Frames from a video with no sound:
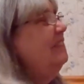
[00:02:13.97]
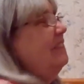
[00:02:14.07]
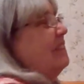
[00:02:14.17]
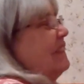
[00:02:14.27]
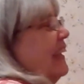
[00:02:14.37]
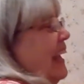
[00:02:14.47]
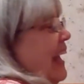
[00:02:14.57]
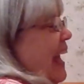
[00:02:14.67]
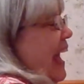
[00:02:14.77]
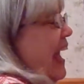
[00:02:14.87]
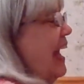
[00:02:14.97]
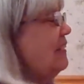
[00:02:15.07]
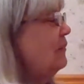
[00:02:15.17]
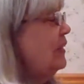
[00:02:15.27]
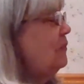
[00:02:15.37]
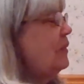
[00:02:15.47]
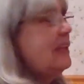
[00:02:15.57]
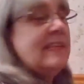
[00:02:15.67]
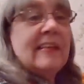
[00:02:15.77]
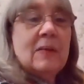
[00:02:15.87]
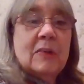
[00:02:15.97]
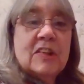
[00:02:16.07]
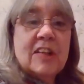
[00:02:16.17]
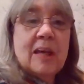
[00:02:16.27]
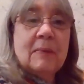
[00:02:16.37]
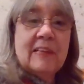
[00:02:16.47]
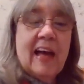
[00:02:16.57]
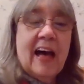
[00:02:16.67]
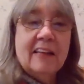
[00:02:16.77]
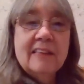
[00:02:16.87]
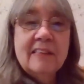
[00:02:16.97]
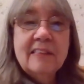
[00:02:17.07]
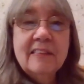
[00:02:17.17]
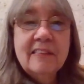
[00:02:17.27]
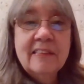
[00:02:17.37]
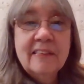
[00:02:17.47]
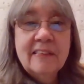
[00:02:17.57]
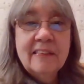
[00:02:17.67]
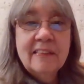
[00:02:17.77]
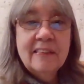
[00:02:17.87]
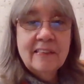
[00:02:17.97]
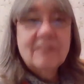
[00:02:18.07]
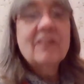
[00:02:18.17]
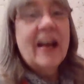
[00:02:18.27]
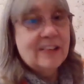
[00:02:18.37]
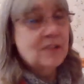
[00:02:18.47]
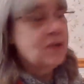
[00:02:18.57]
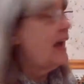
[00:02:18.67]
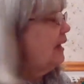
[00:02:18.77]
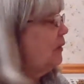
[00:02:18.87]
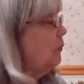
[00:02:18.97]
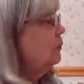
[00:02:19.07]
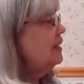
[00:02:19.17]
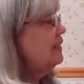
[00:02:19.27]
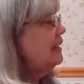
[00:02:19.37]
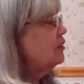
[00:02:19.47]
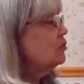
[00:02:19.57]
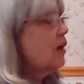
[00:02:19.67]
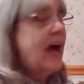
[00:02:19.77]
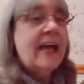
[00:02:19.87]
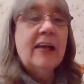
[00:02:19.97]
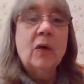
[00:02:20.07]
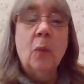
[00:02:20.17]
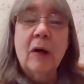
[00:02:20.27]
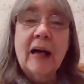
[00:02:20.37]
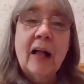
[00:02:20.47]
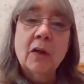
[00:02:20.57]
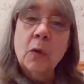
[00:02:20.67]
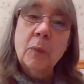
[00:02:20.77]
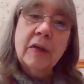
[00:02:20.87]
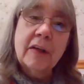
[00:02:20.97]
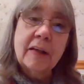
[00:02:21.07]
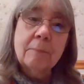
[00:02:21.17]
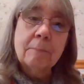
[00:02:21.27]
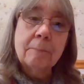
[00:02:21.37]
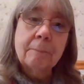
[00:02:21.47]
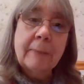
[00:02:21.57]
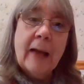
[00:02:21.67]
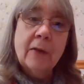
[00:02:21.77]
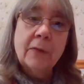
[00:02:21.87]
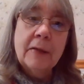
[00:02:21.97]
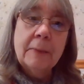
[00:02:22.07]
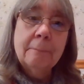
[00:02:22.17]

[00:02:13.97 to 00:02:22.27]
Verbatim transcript: and when we see, what shape is that? Right, triangle. When we see a triangle, what color are we going to color it?